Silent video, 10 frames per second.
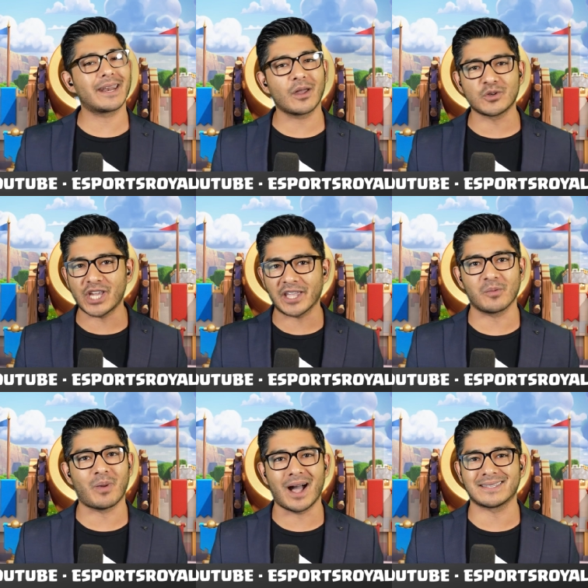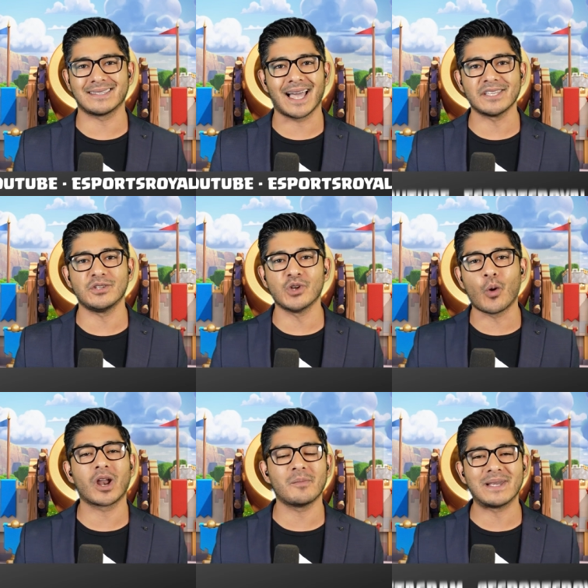gotta go check your boxes, guys. You don't
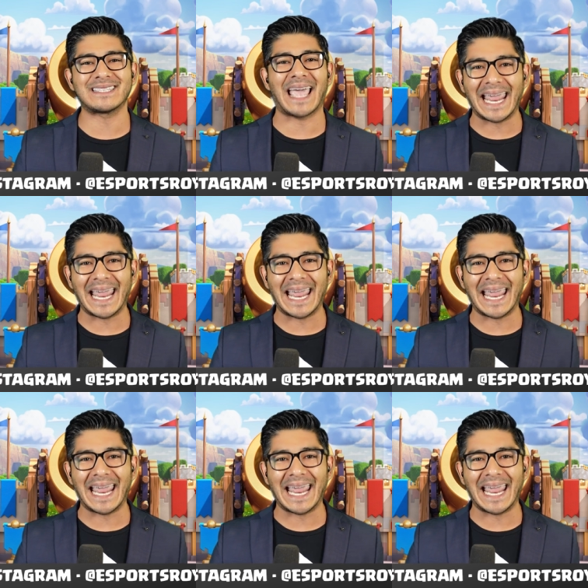want to miss